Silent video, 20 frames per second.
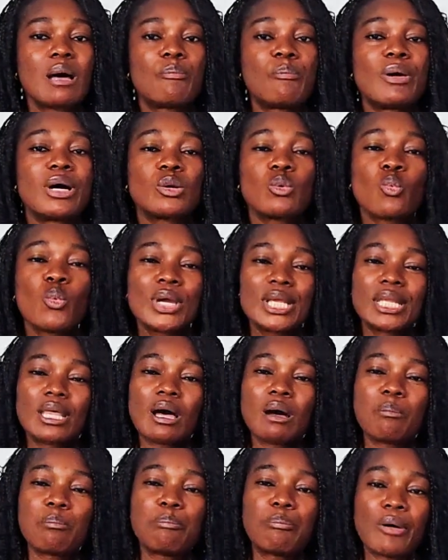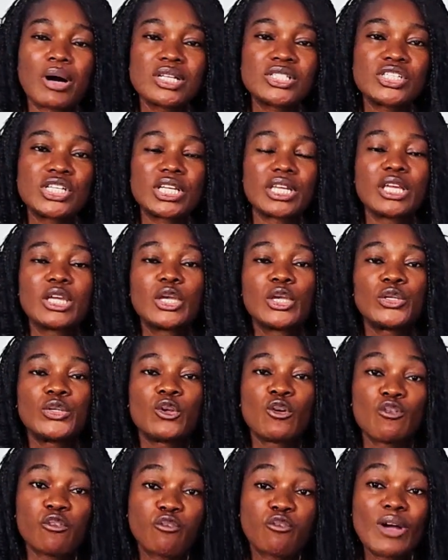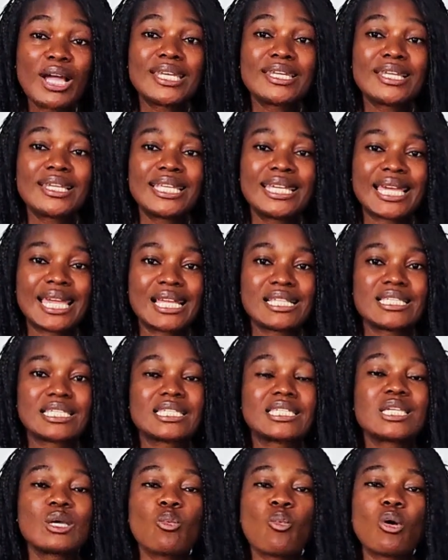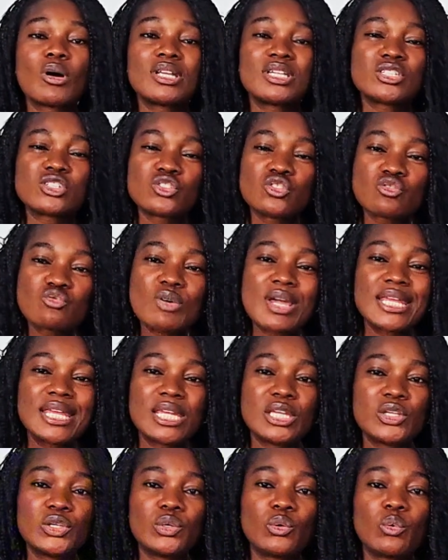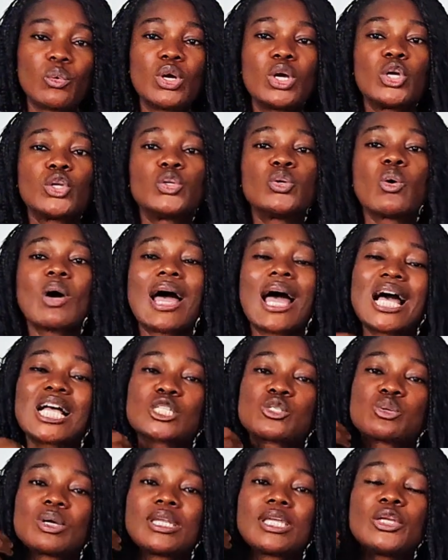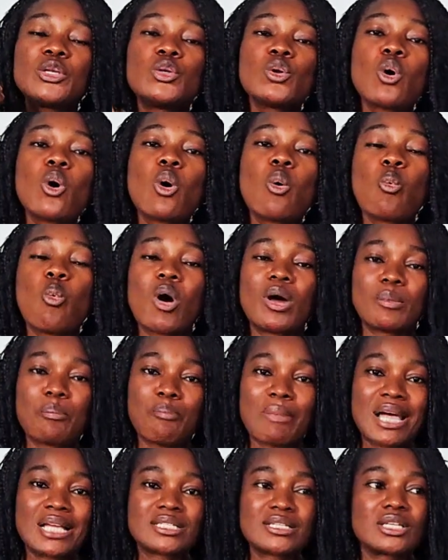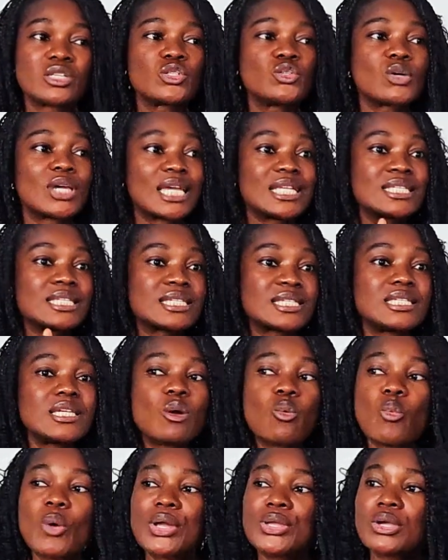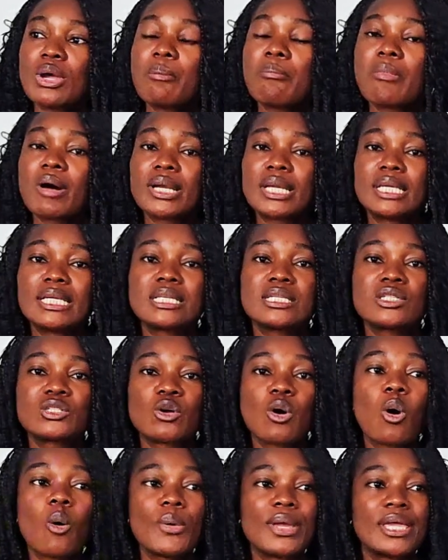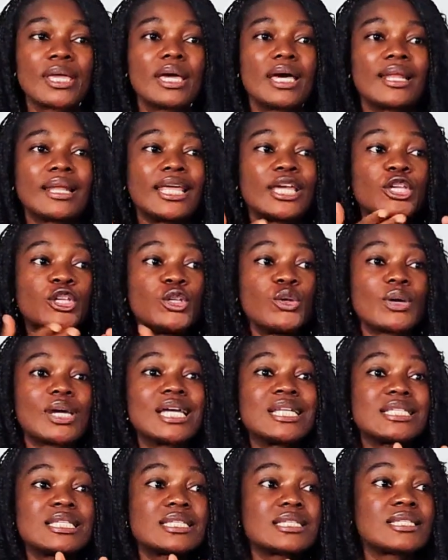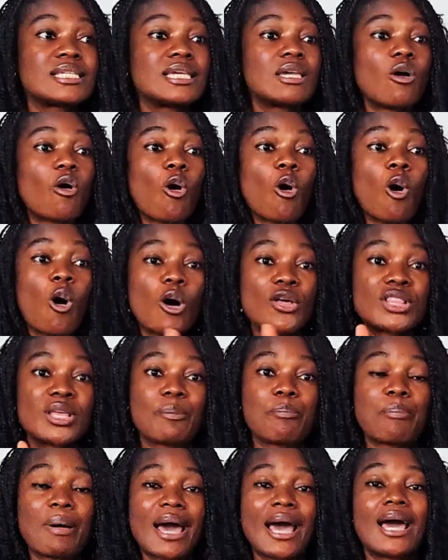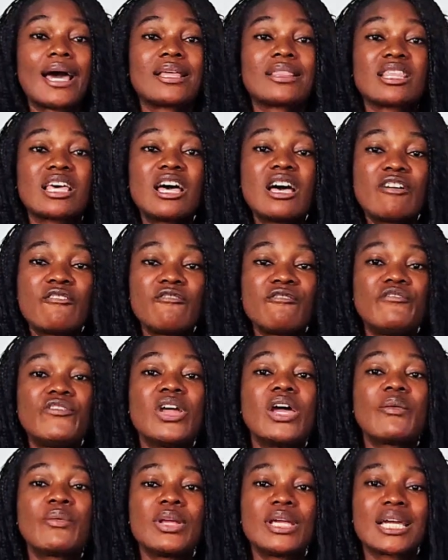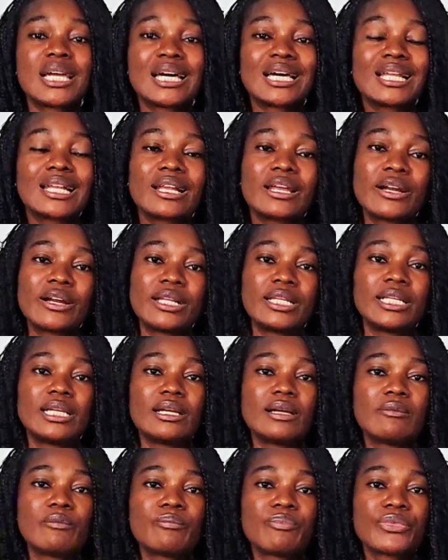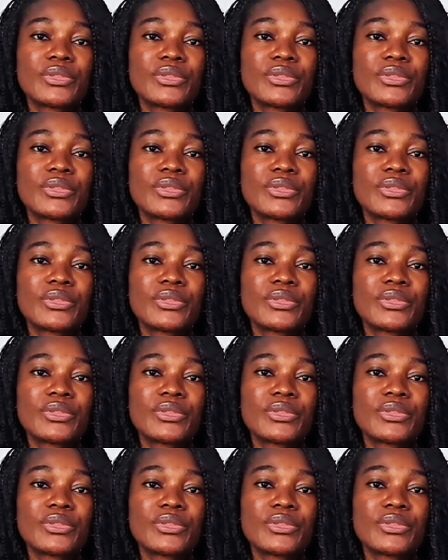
But with a budget, you finally can see what is draining you. You actually know what matters. You can see where your money is going. Like, you can see all the path very clearly.